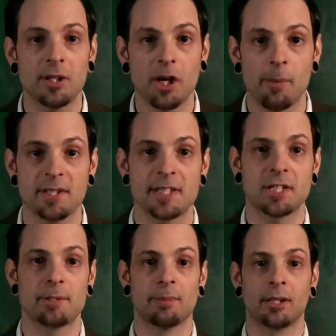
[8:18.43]
comment
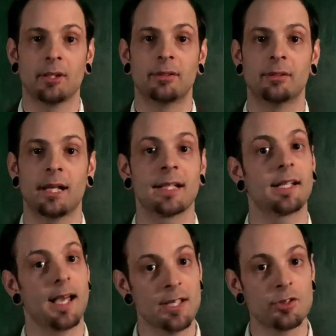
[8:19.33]
section below, and
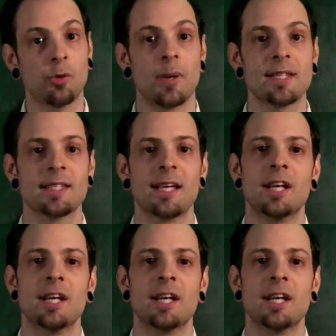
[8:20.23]
as always,